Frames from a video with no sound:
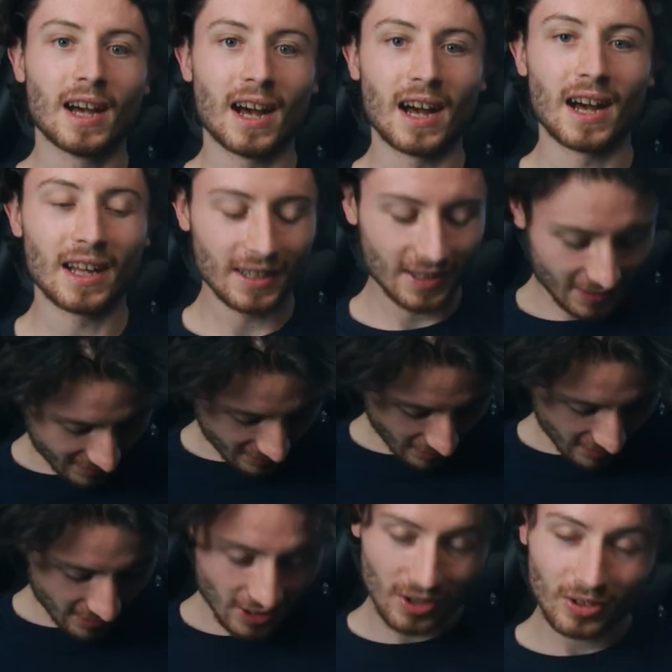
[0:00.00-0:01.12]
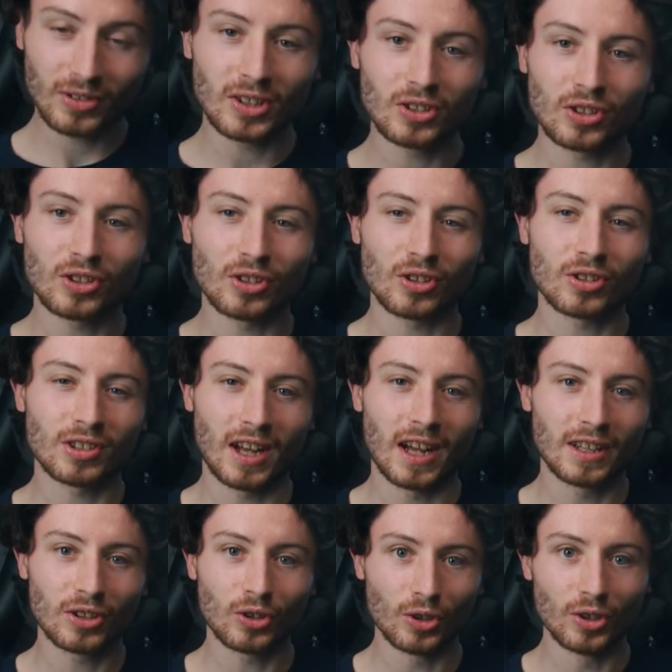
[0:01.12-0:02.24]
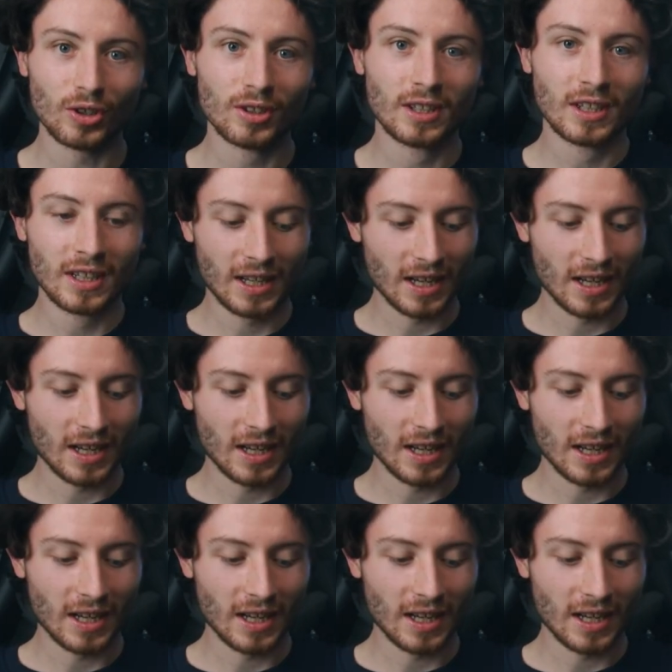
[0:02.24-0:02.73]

and I don't know, this just looks kind of cool.